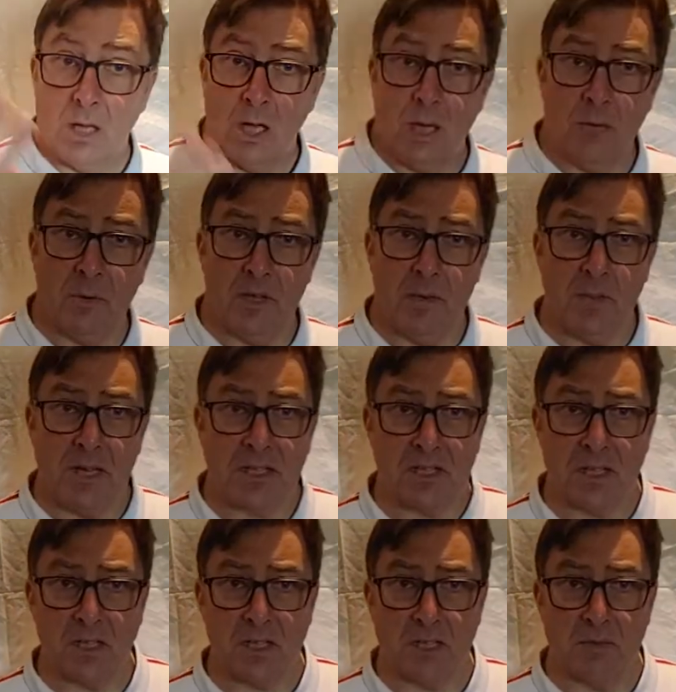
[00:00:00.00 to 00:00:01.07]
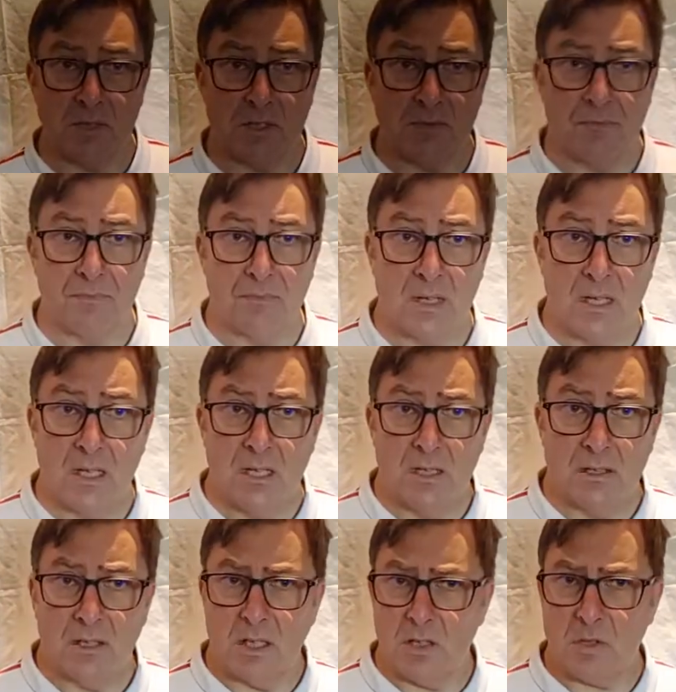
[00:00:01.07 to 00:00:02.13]
Who are your best customers?
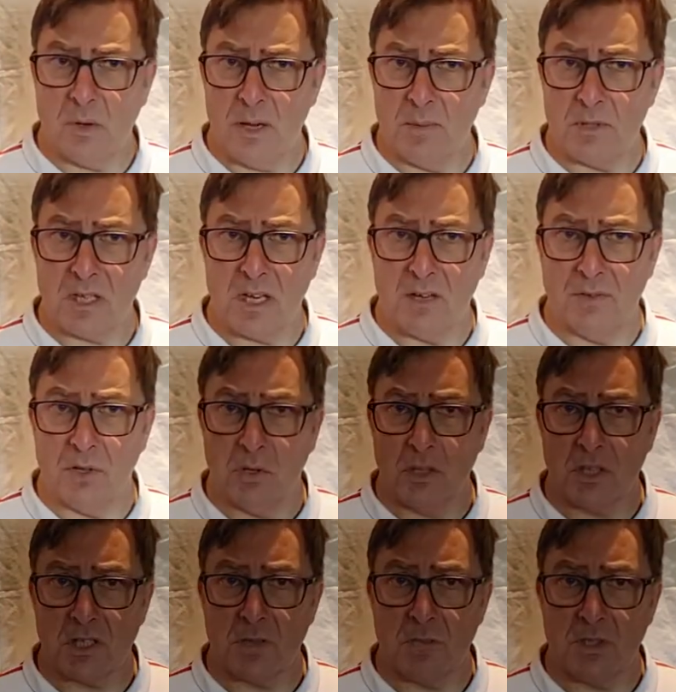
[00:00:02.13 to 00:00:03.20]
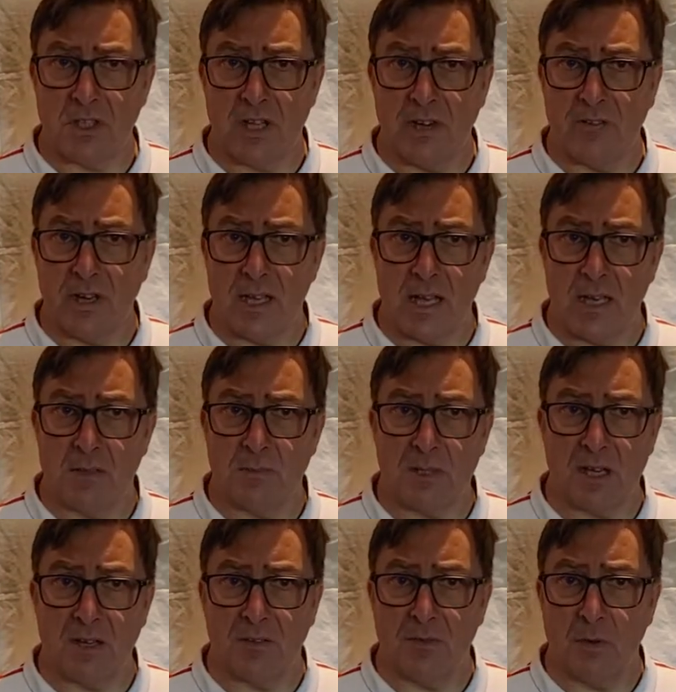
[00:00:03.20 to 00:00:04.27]
Do 20% of your customers generate
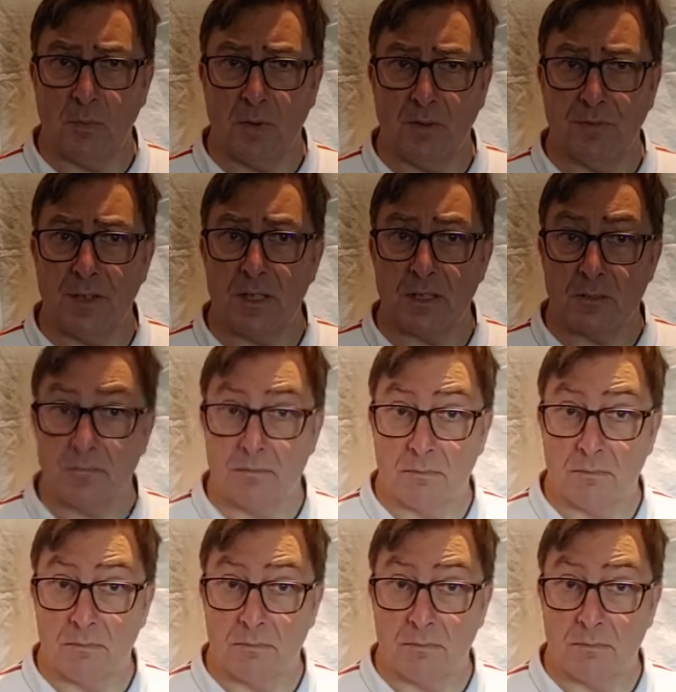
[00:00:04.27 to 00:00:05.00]
80% of your profit?